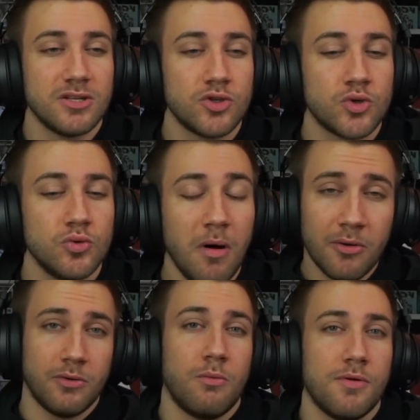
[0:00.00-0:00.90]

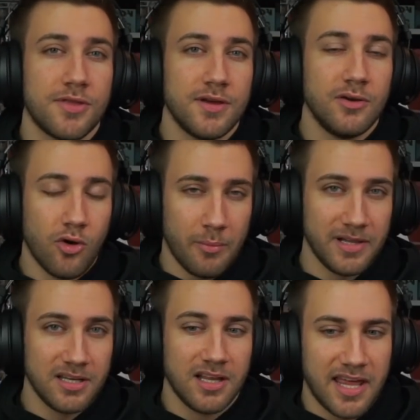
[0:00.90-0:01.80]
tomorrow with
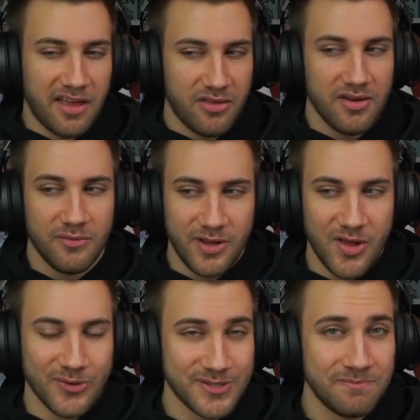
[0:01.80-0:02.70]
normal length
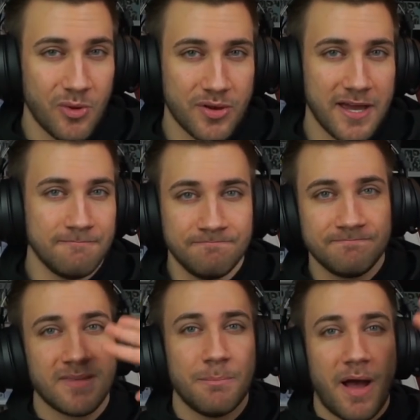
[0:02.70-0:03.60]
videos. Okay,
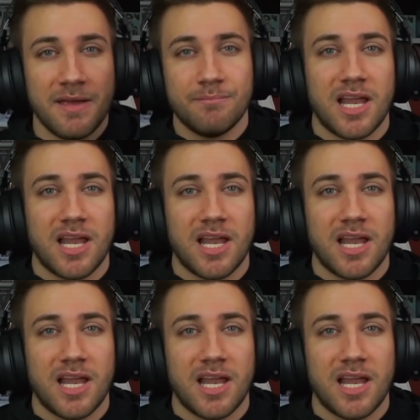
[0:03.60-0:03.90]
bye.